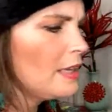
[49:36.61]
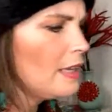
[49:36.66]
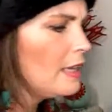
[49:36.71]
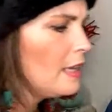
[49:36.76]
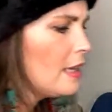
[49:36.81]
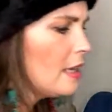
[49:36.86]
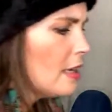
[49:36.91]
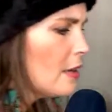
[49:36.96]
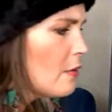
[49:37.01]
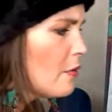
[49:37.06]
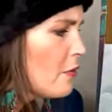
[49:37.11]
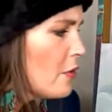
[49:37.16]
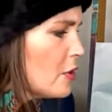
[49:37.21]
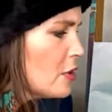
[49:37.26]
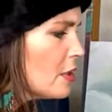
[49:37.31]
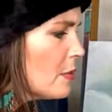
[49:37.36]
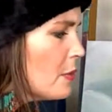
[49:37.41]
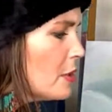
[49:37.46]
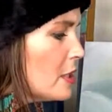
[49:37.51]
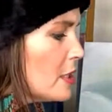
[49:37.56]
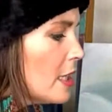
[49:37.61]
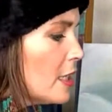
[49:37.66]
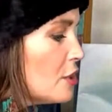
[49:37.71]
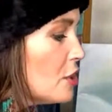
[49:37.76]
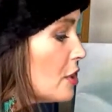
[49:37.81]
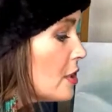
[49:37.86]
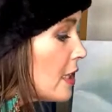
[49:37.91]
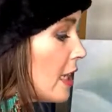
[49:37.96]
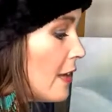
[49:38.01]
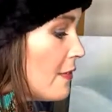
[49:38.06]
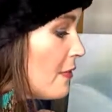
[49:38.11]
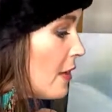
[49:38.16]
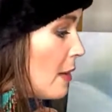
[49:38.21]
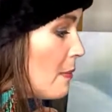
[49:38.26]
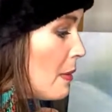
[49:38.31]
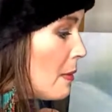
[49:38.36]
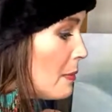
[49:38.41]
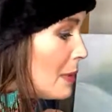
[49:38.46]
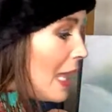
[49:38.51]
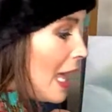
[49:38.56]
And for some reason, I just can't
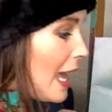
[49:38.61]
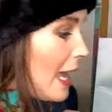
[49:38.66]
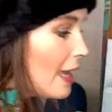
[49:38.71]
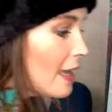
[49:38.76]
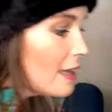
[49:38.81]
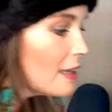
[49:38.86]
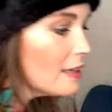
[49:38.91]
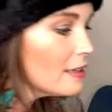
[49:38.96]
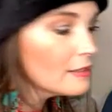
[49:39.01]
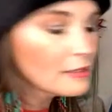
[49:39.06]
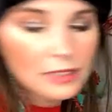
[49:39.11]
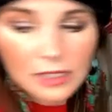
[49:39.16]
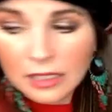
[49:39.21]
find my black,